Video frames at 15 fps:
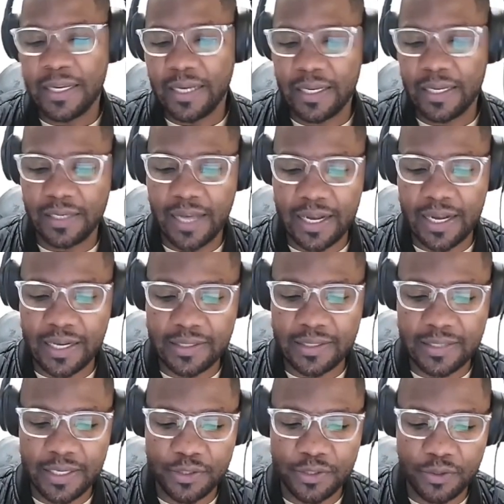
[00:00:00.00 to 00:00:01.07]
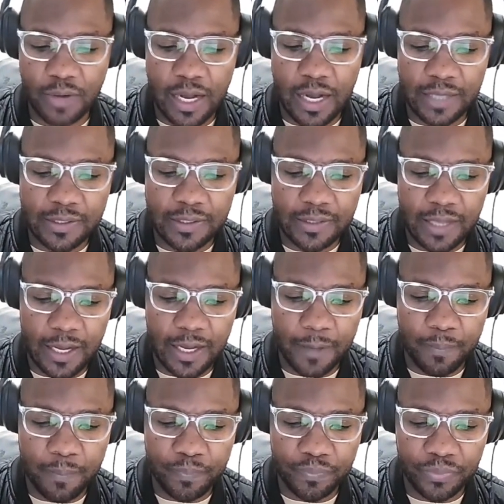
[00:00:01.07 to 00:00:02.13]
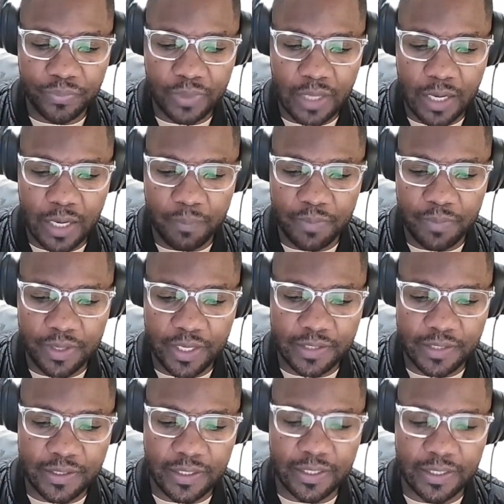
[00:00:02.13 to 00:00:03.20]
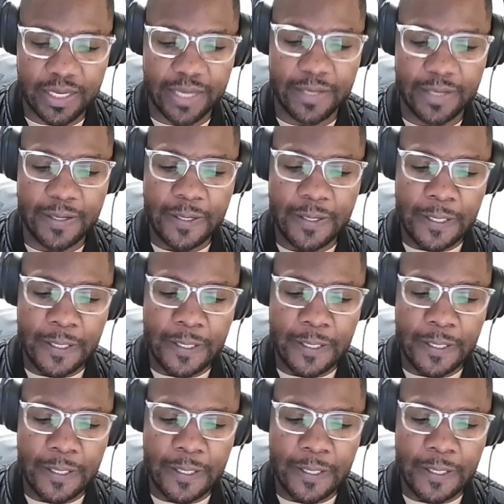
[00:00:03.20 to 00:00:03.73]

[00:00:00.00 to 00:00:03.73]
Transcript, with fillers: And like I said to us um, um, yesterday,